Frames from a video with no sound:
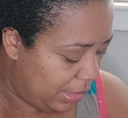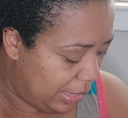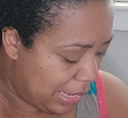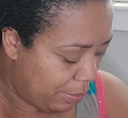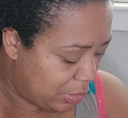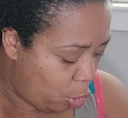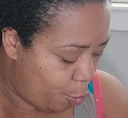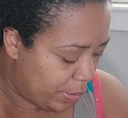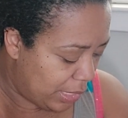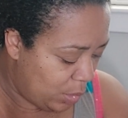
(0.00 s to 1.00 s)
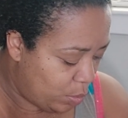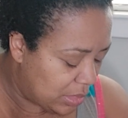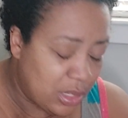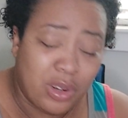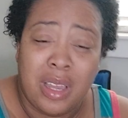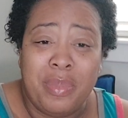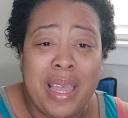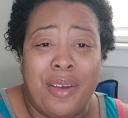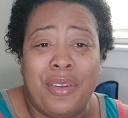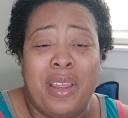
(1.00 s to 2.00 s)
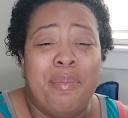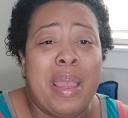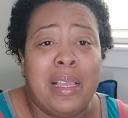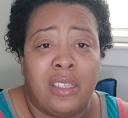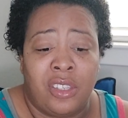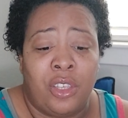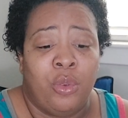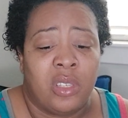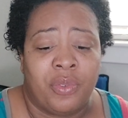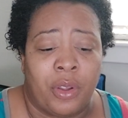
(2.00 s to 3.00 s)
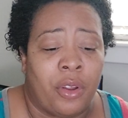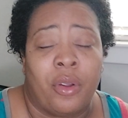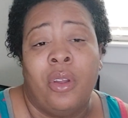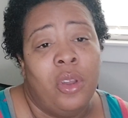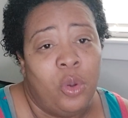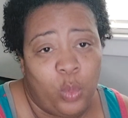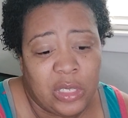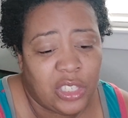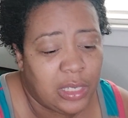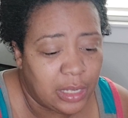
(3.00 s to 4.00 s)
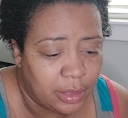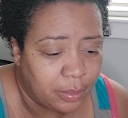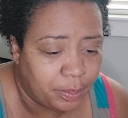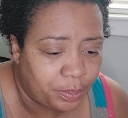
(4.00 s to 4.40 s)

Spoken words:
And I was hoping that he wasn't going to come down there and make excuses for her, which he didn't.